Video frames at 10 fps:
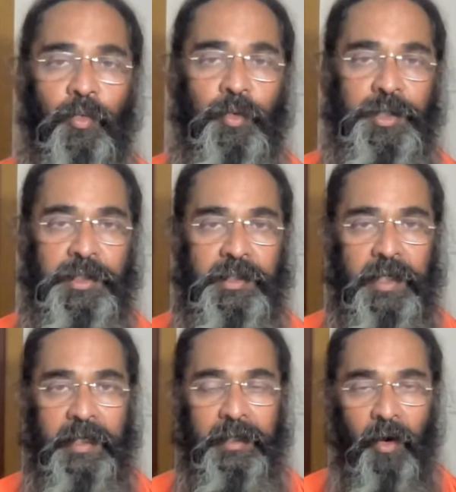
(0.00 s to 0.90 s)

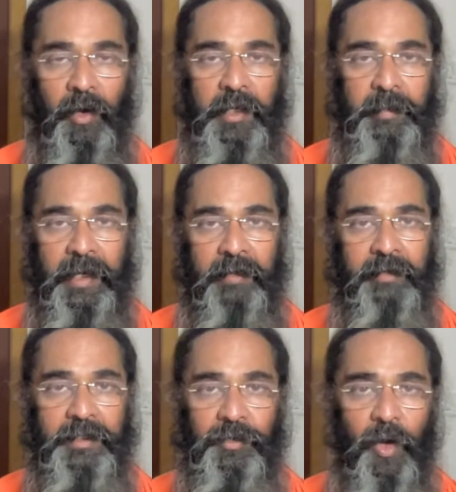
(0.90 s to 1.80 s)
which at the ultimate
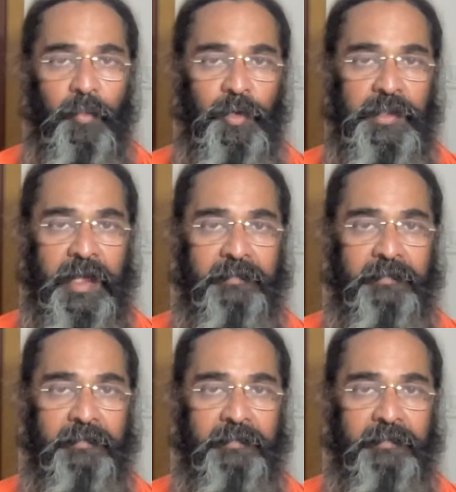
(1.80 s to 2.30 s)
level is almost